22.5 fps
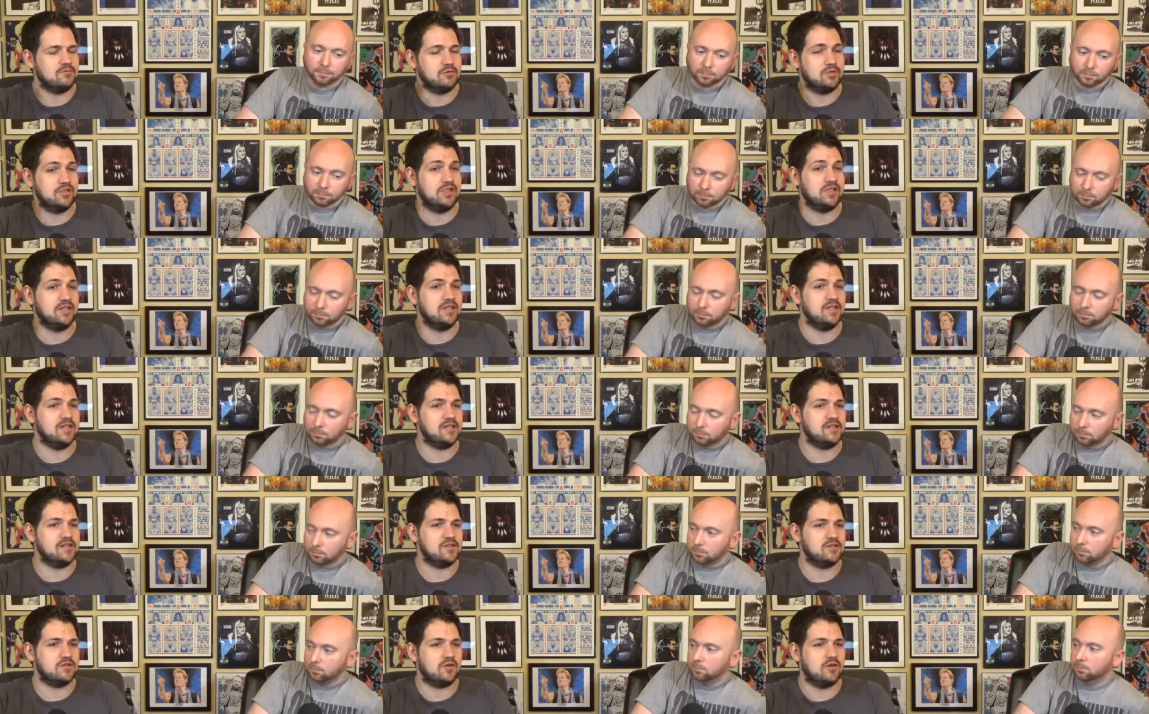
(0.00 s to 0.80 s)
Speaker 1: Well, she
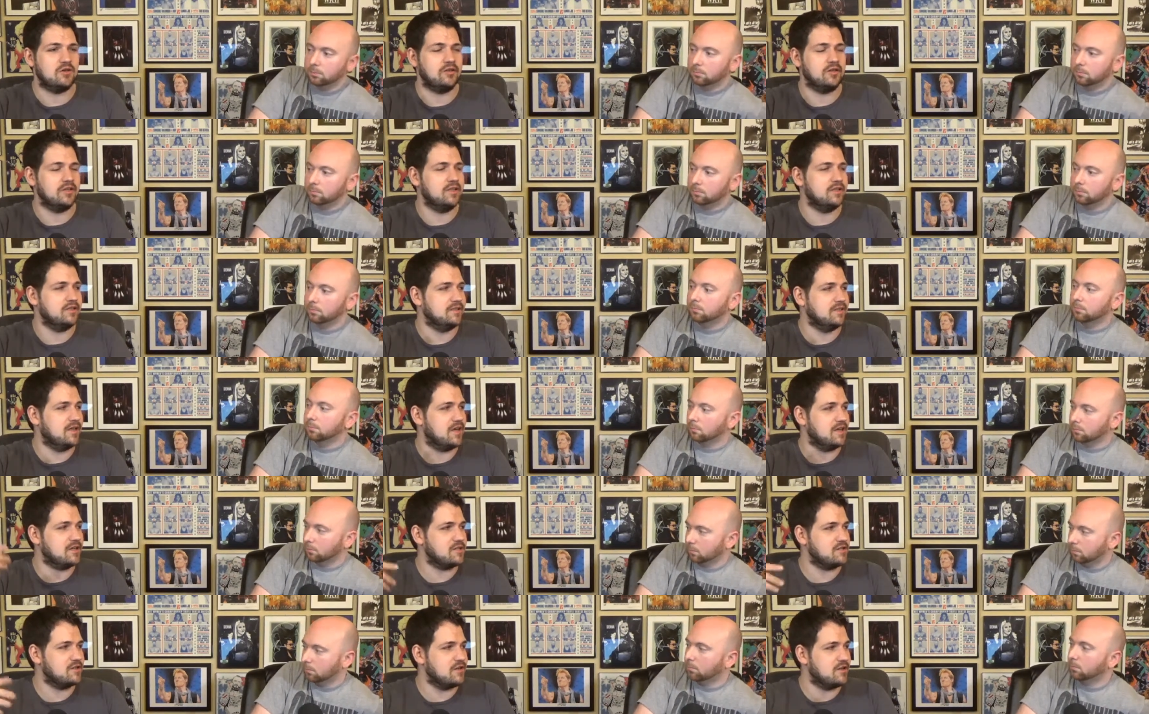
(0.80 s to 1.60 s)
kicks Charlotte,
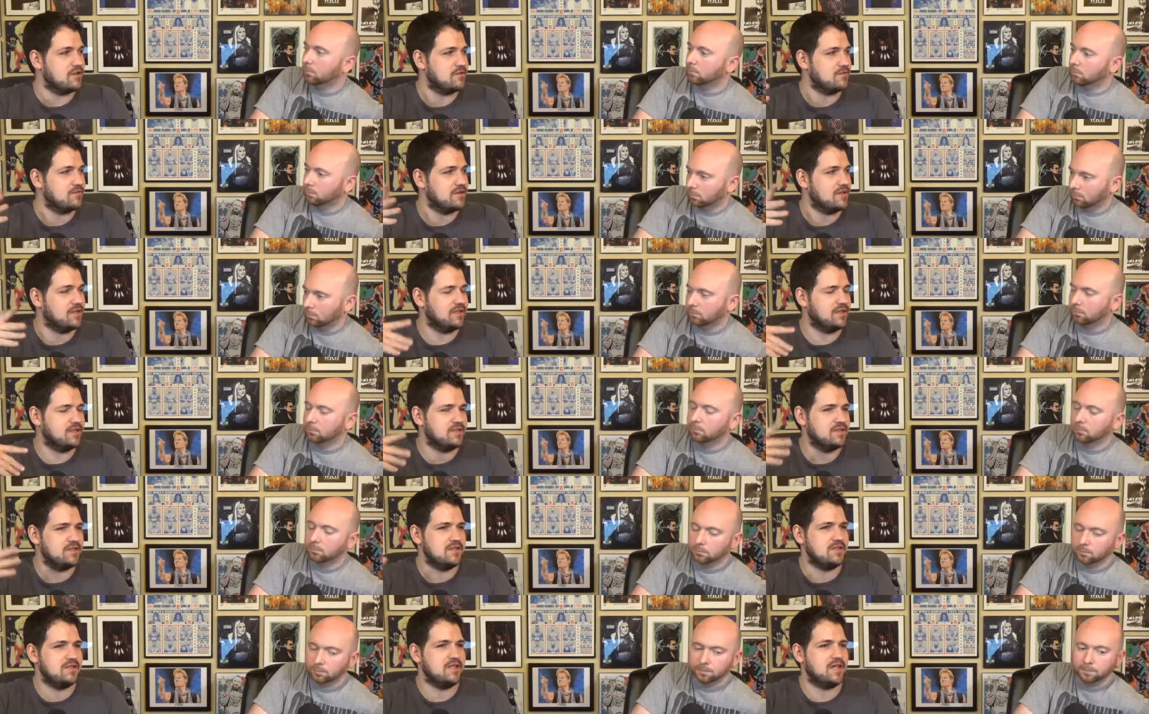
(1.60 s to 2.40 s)
knocks her out of the ring, and then
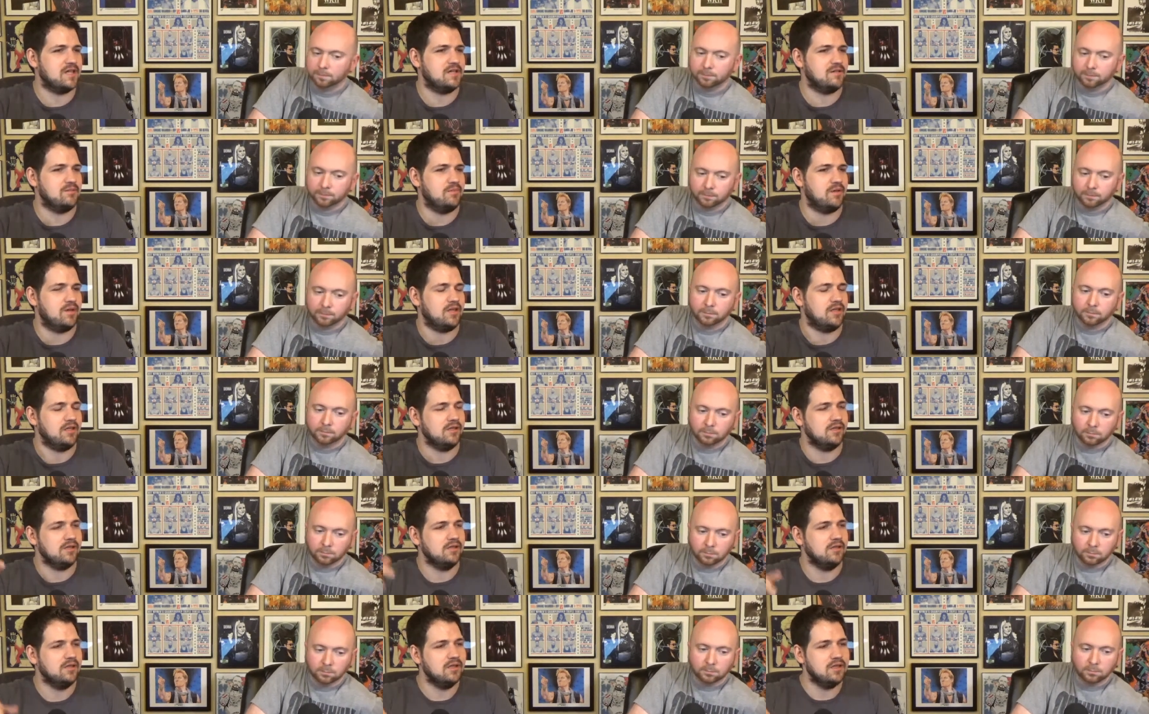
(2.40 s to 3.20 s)
she attacks
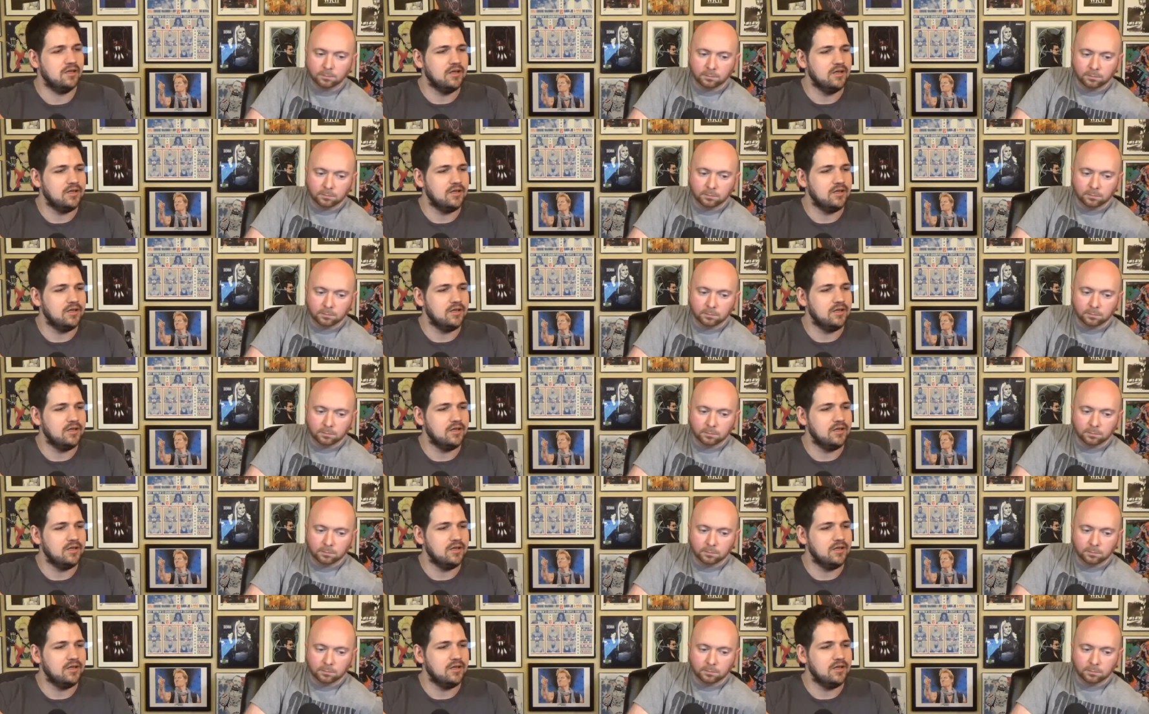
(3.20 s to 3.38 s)
Becky.